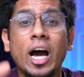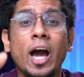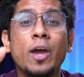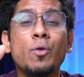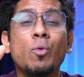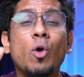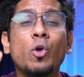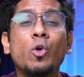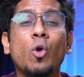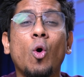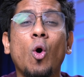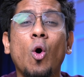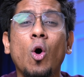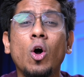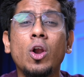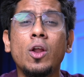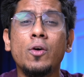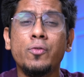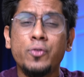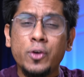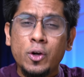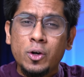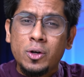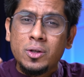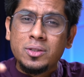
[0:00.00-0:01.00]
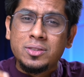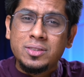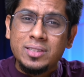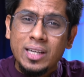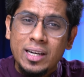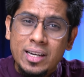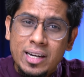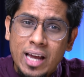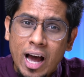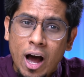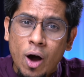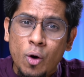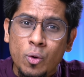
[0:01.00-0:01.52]
I want all of you to
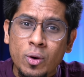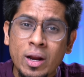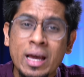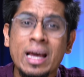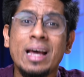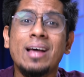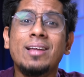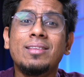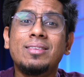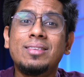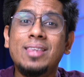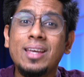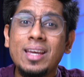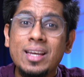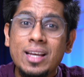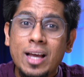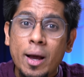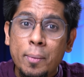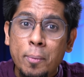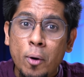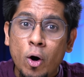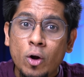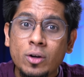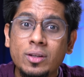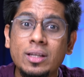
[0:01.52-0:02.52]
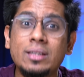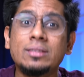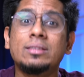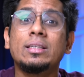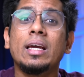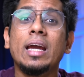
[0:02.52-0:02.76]
sit down, think about this,